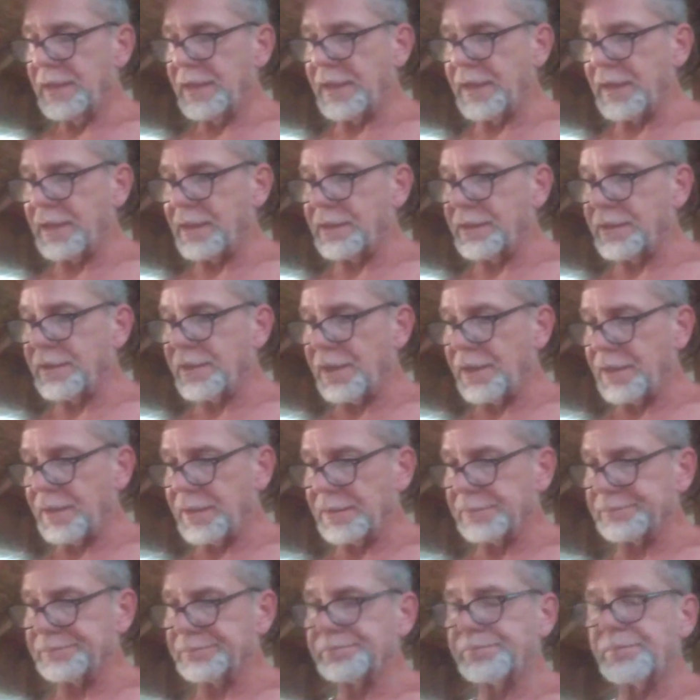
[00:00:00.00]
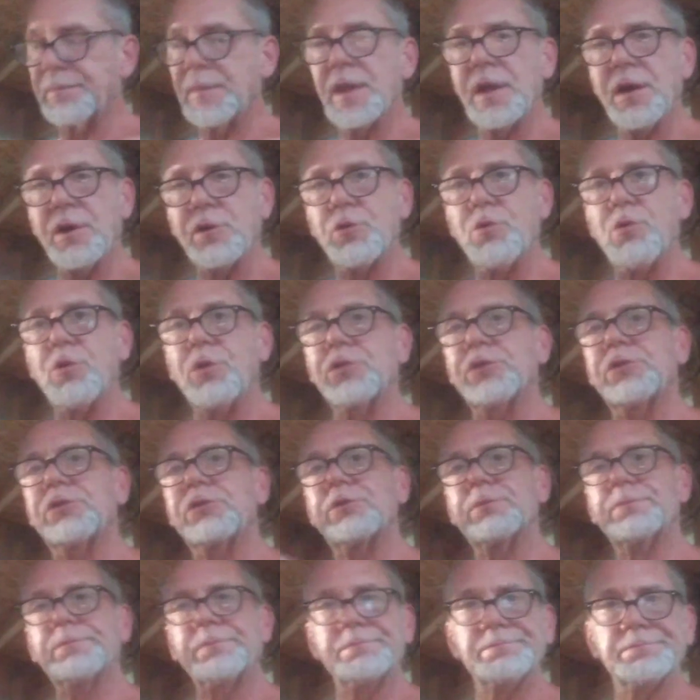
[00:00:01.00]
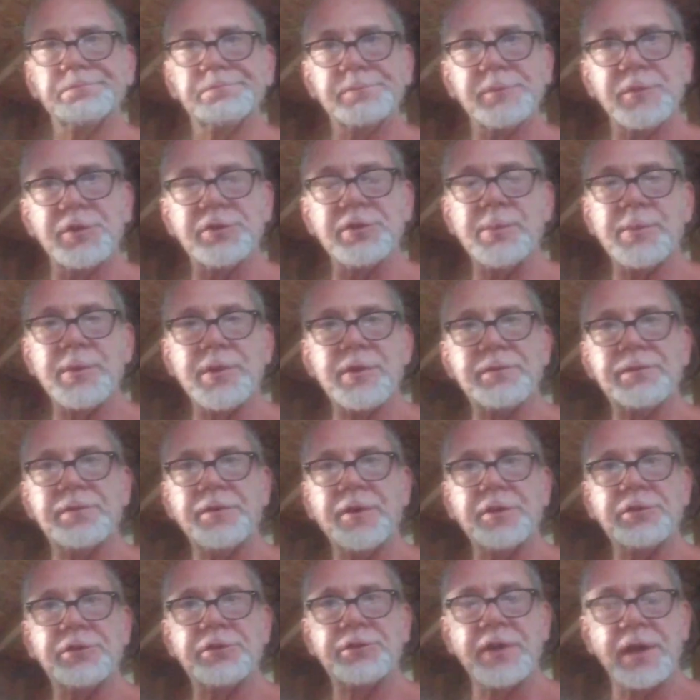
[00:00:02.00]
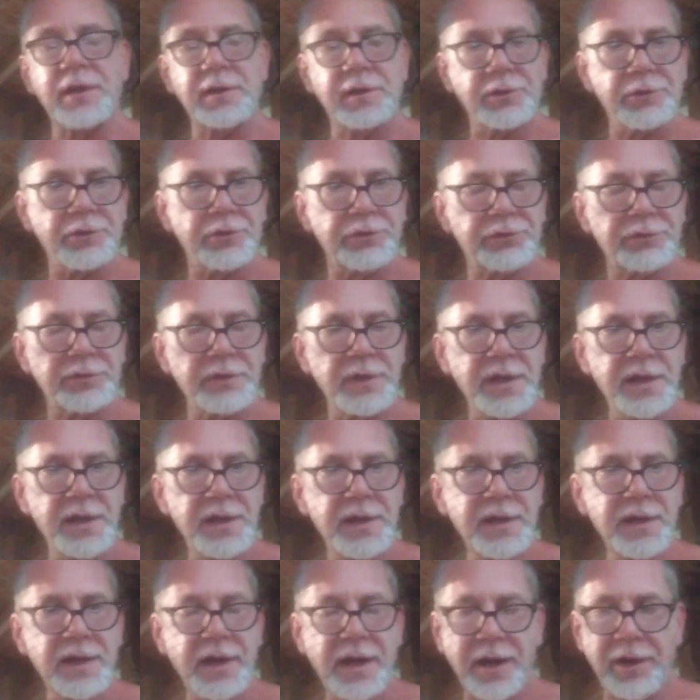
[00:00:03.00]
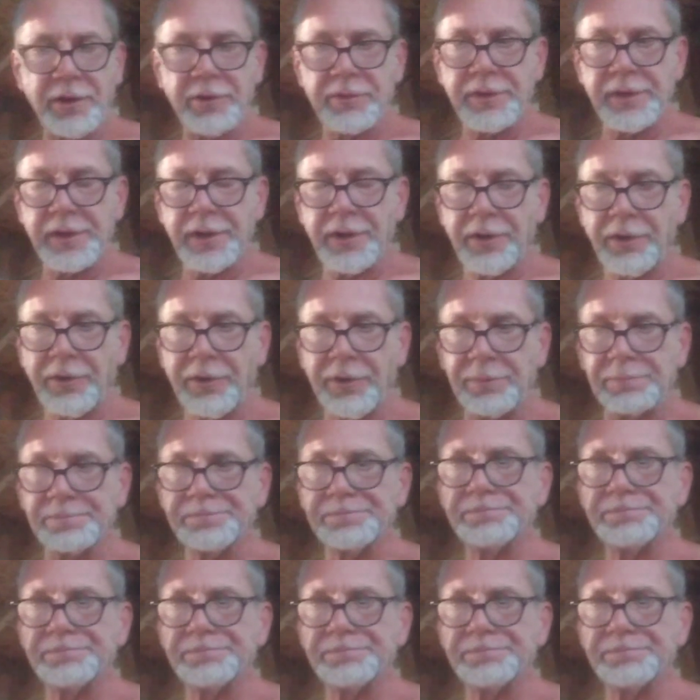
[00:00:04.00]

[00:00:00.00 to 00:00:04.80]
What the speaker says: And, of course, some of the French settlers are there